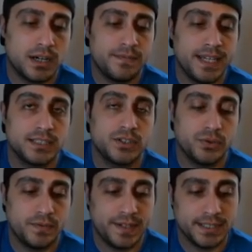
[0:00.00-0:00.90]
phase
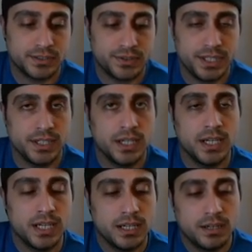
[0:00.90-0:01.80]
two to phase three,
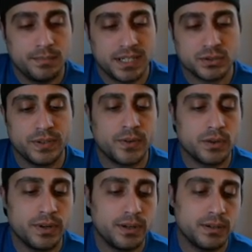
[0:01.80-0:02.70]
because we've
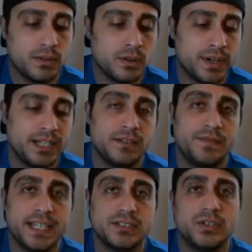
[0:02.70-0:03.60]
already in
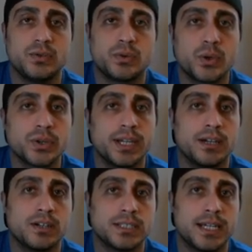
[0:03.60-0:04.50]
phase two, we're working
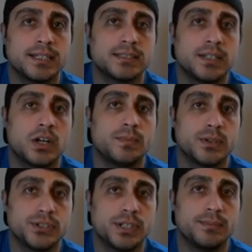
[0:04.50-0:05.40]
our chest and our
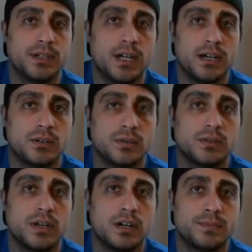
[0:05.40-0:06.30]
pushing
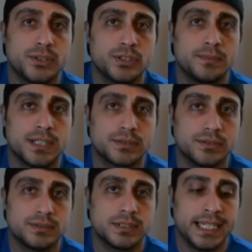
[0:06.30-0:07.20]

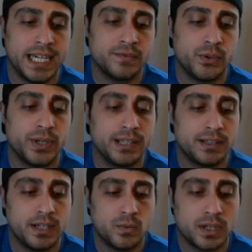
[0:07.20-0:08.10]
muscles in every way that
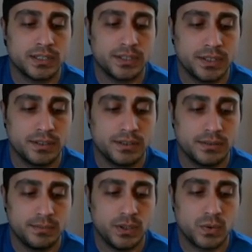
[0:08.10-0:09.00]
they want to
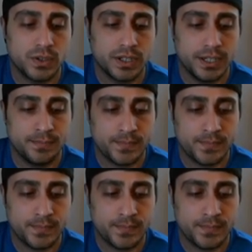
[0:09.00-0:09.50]
be working.